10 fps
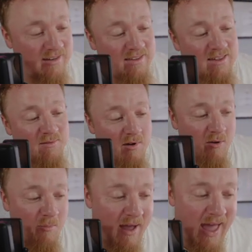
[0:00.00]
So this is
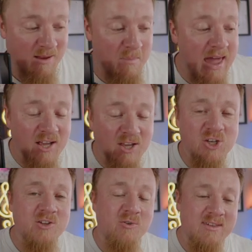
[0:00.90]
where you might add
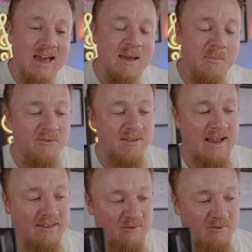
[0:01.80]
pictures or tables and
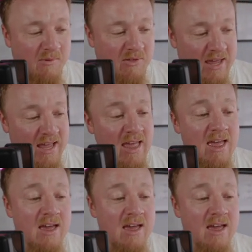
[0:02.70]
that sort of thing.